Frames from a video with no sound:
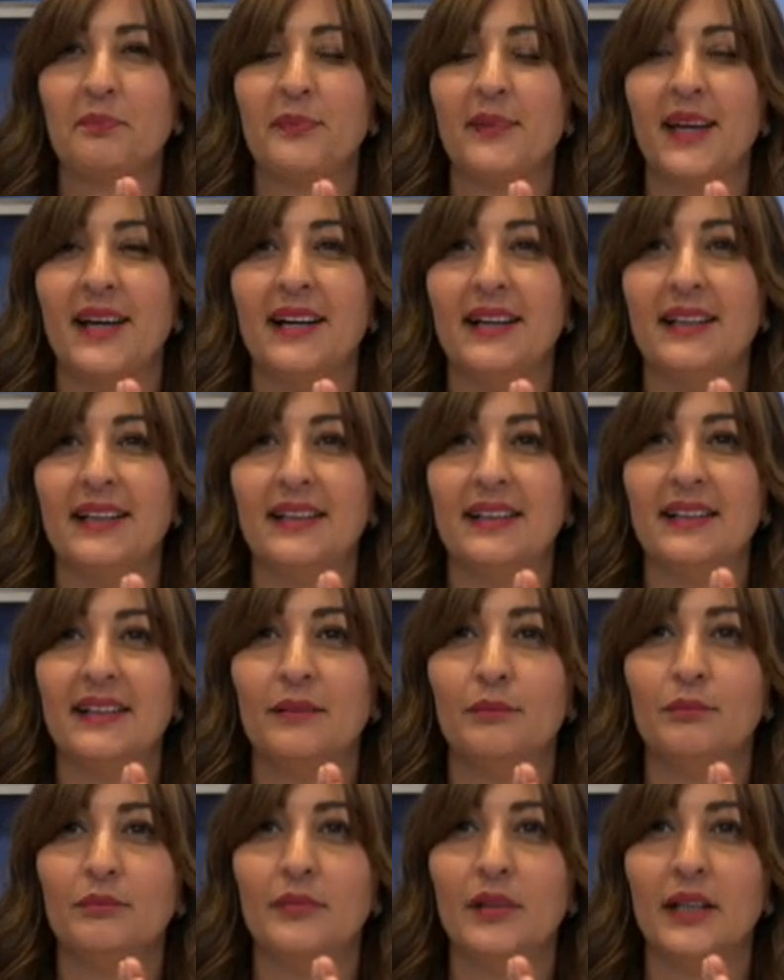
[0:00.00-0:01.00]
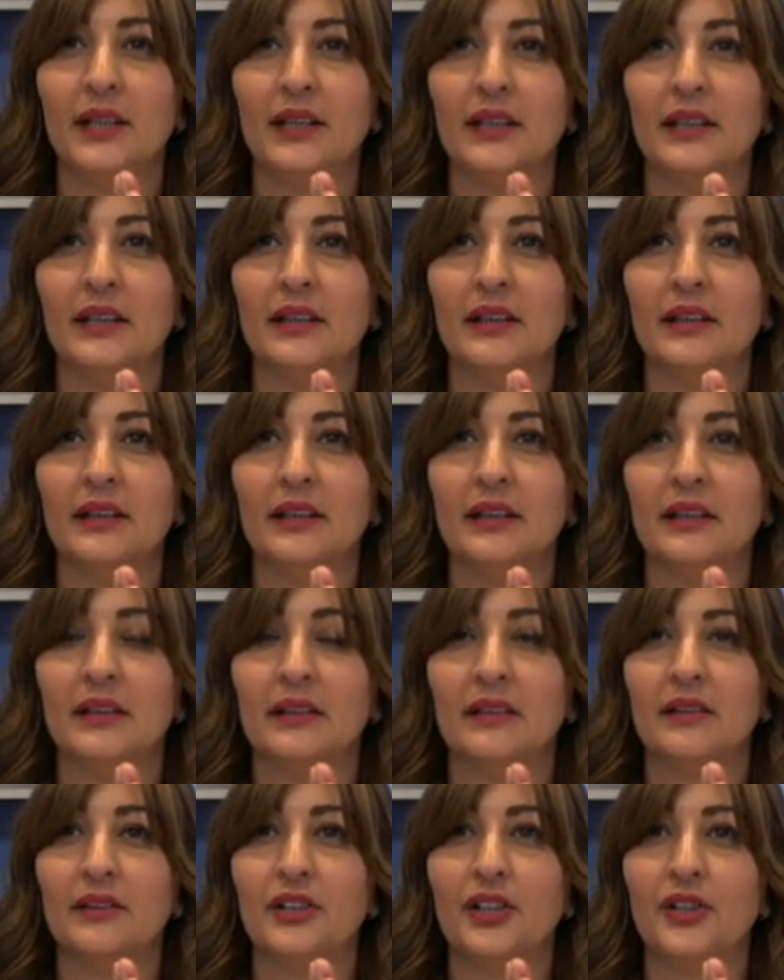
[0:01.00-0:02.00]

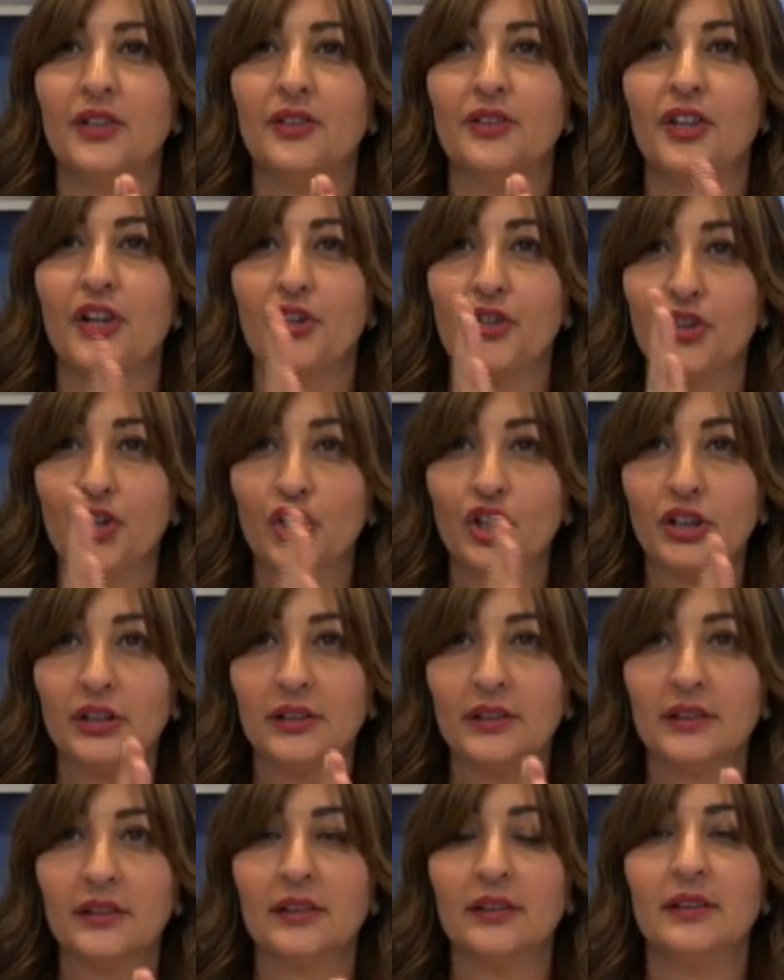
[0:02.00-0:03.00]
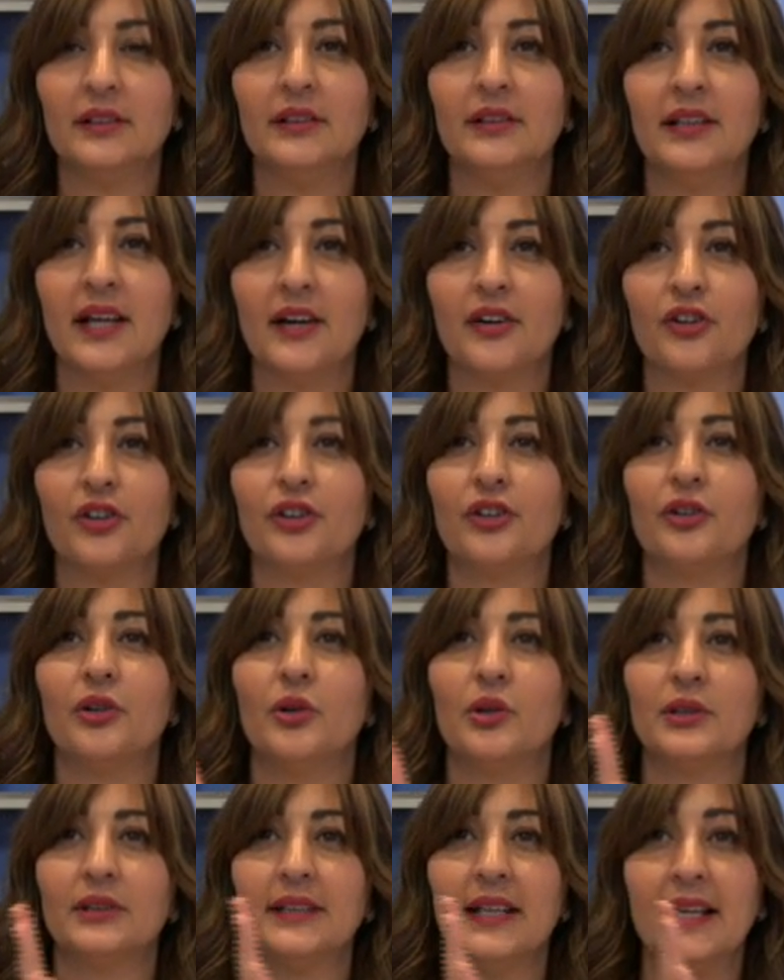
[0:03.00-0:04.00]
the third letter
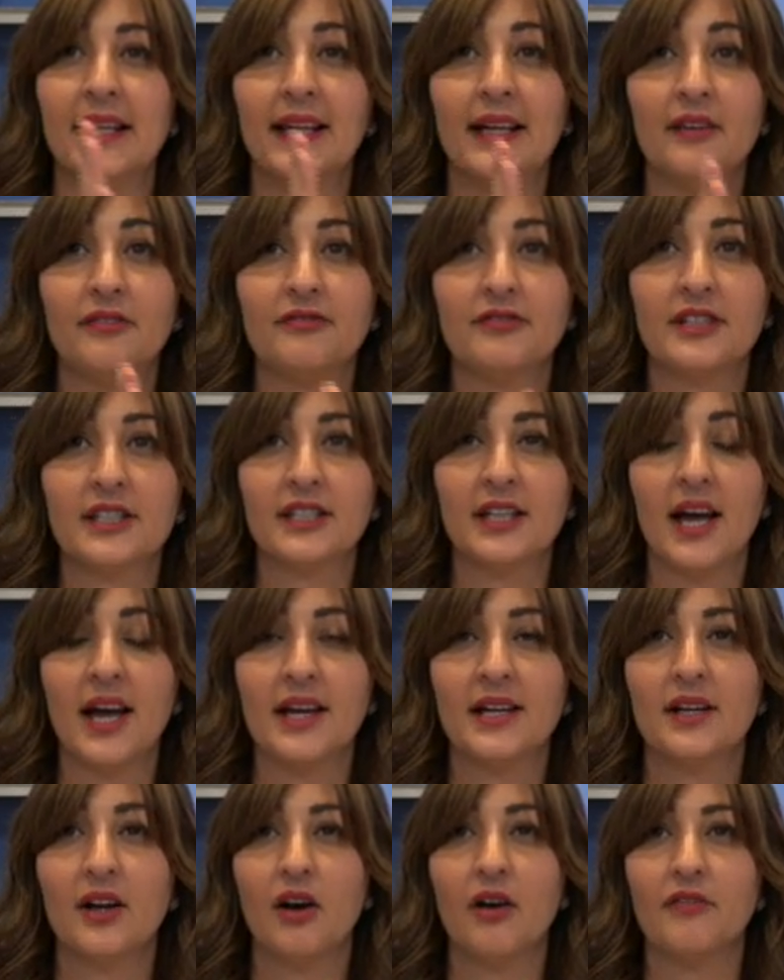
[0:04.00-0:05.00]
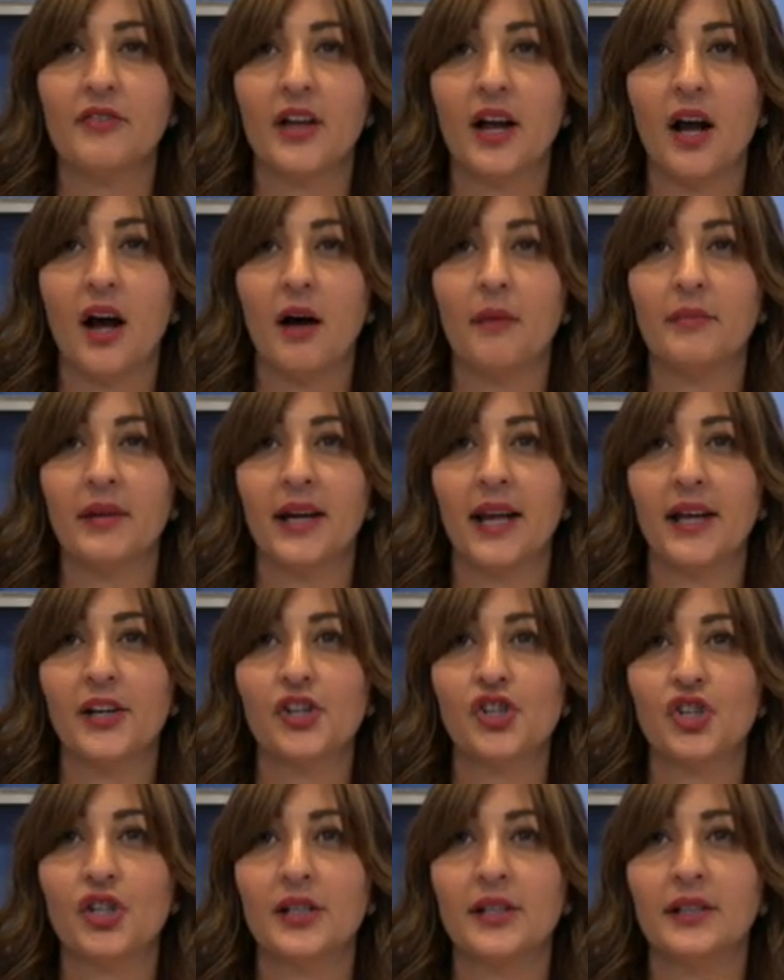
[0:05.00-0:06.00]
or the left side of the
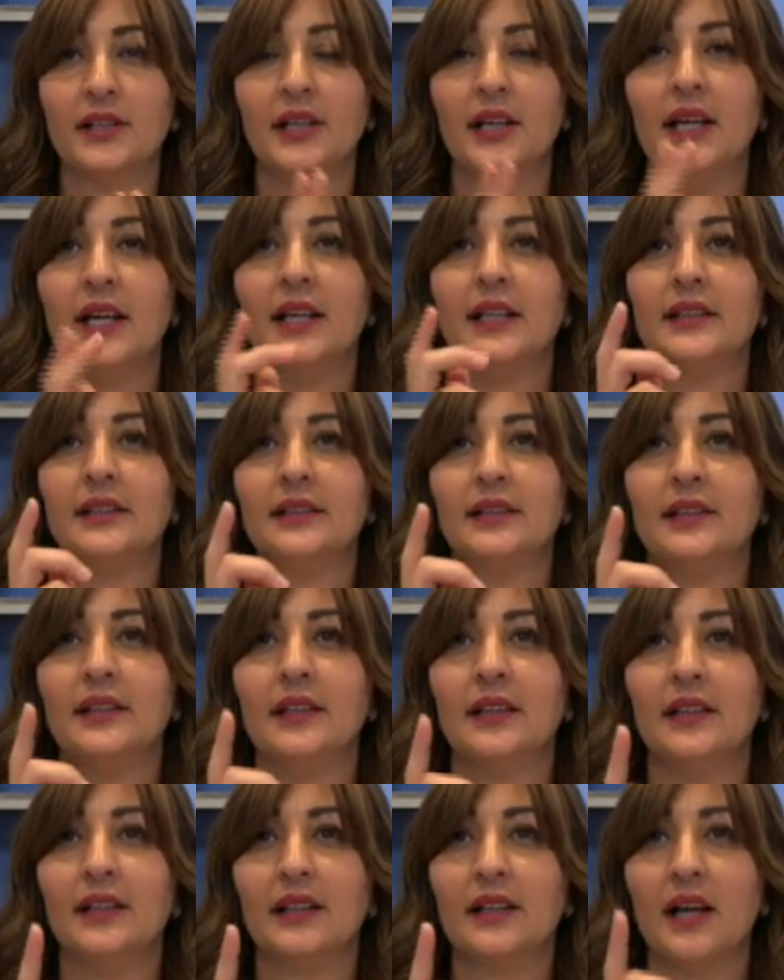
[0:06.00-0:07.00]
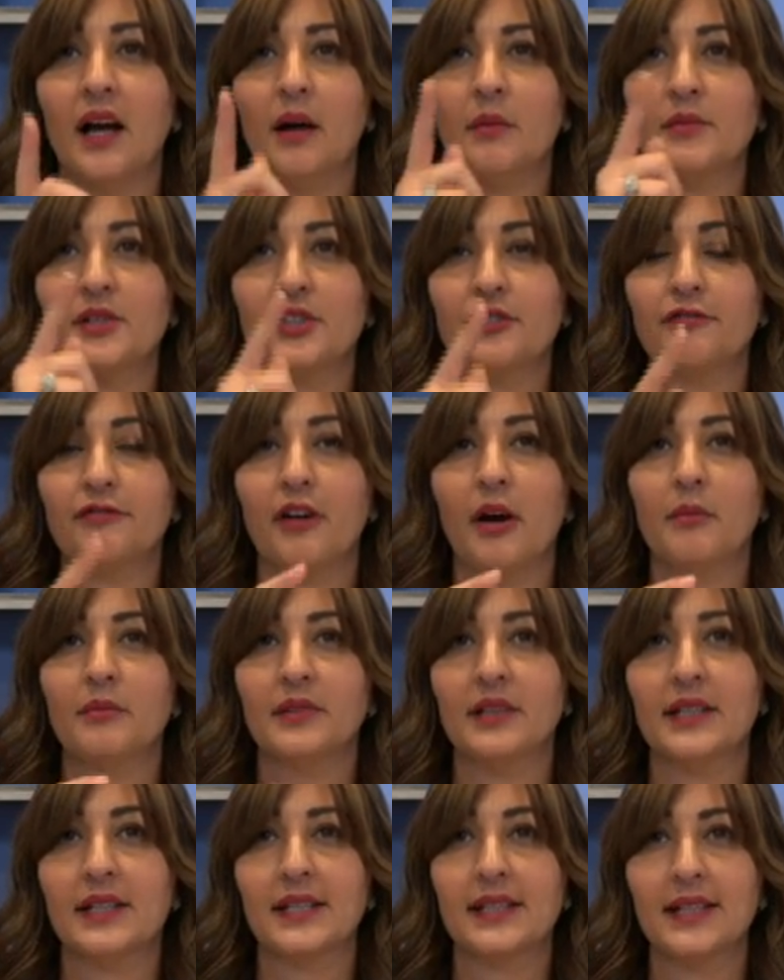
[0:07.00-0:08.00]
combination comes from
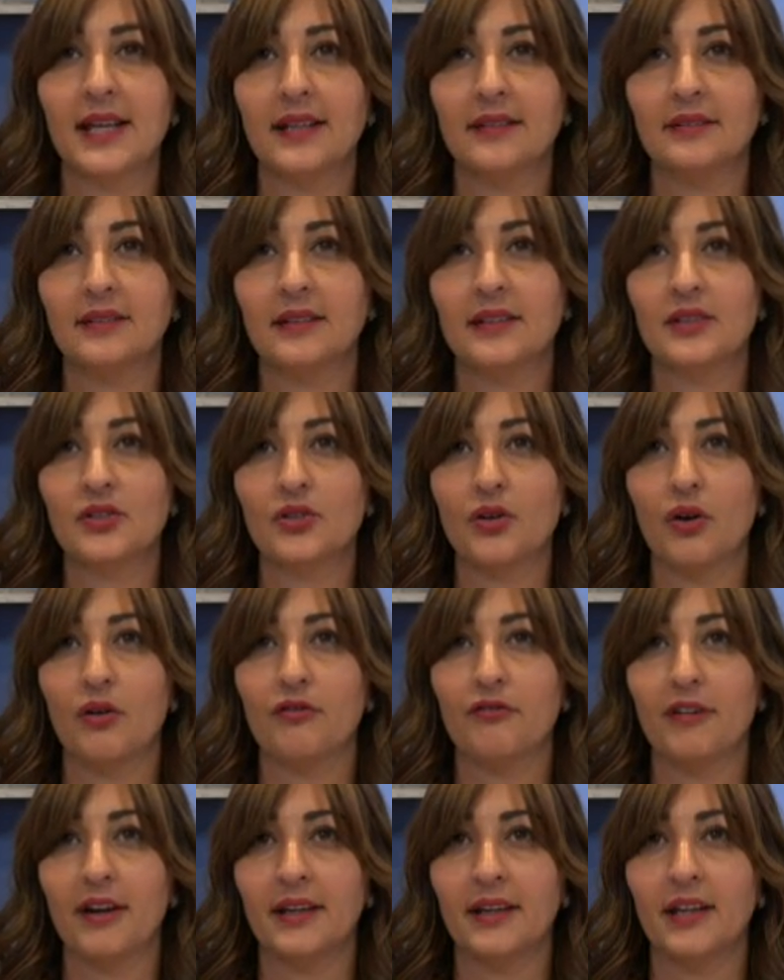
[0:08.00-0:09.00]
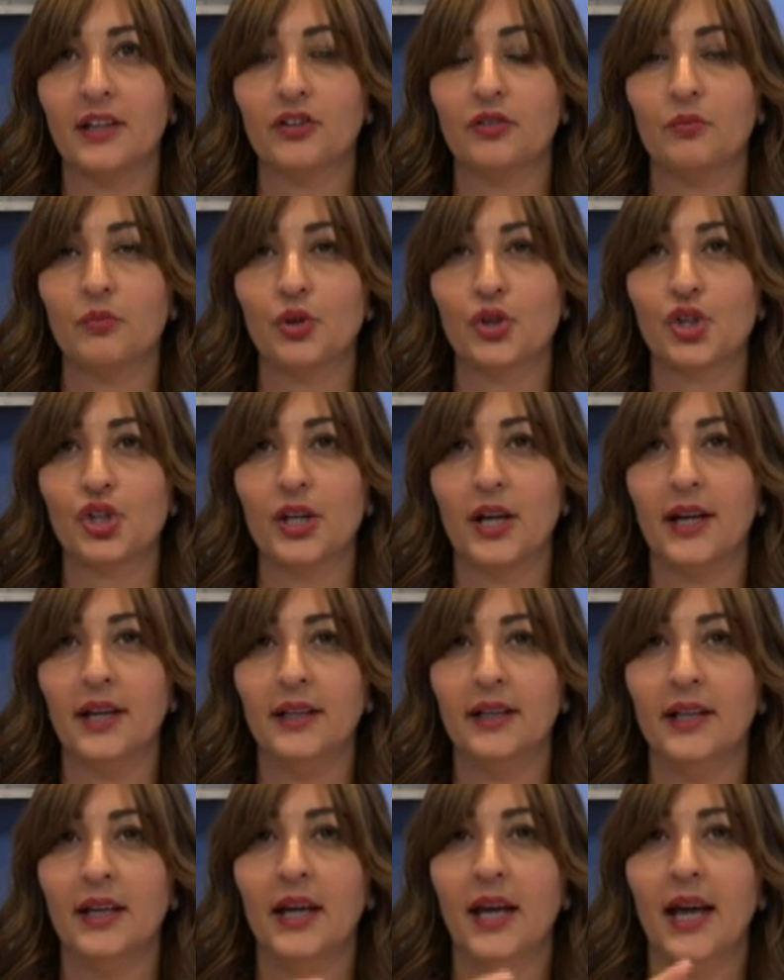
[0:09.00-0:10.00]
the sentence of Vayet Moshe,
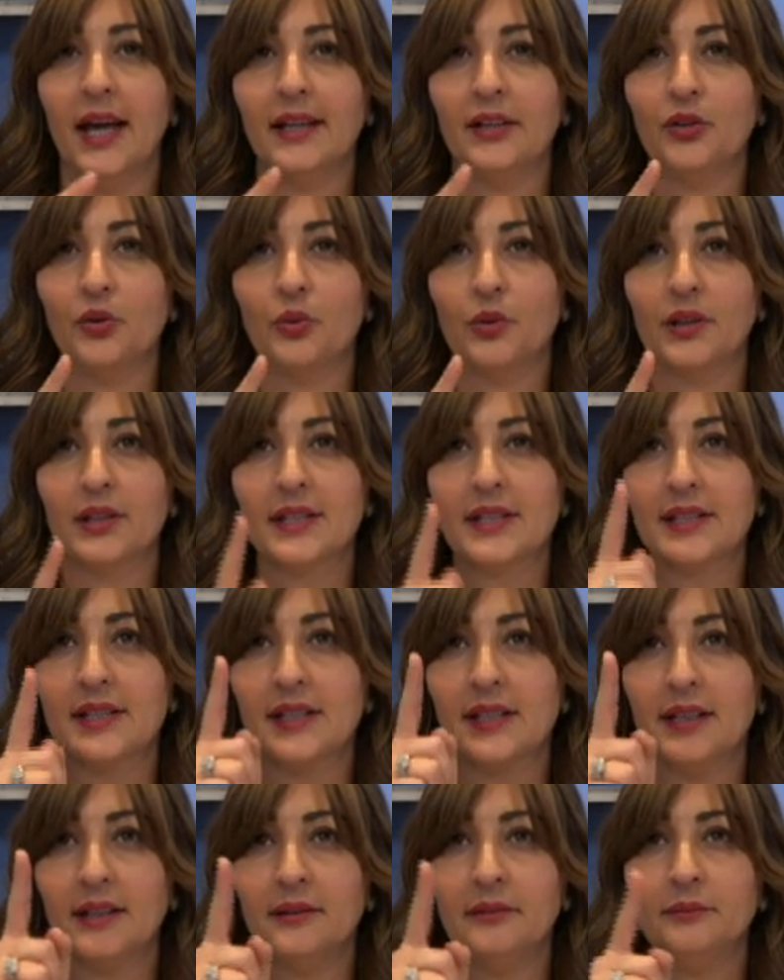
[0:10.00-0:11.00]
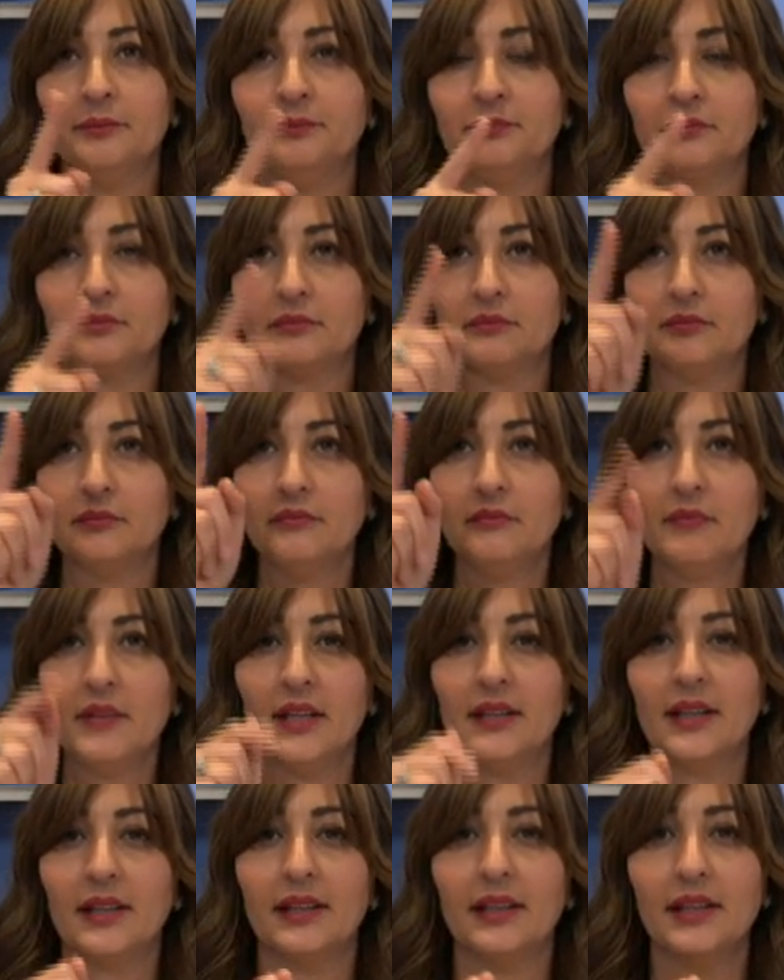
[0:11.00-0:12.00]
and you will see
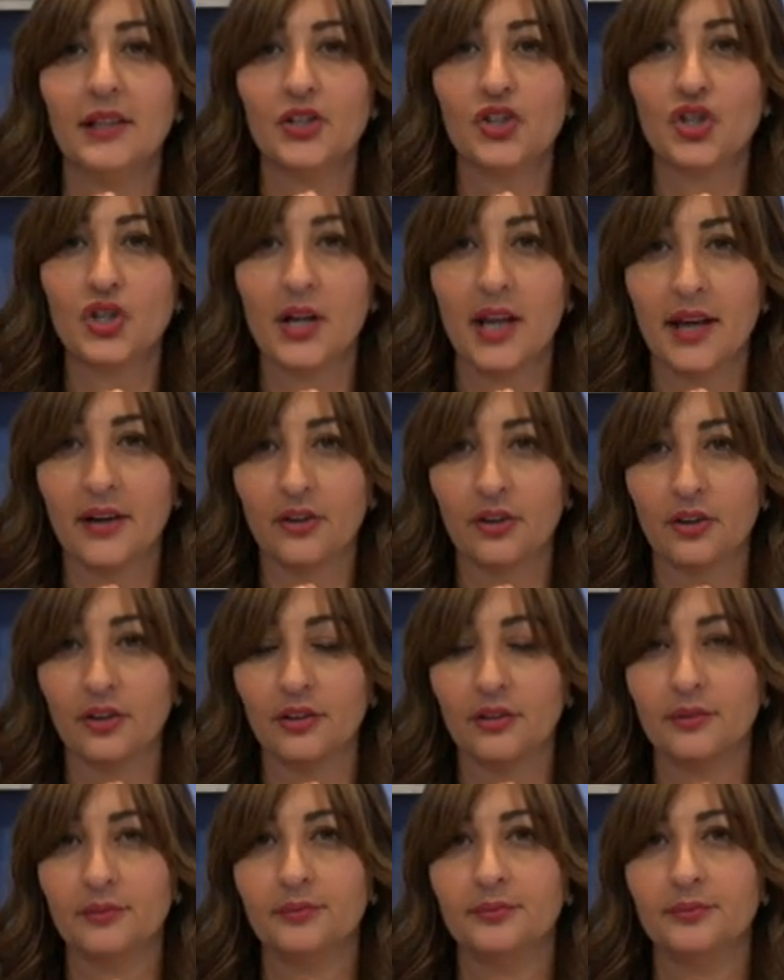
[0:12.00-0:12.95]
that each letter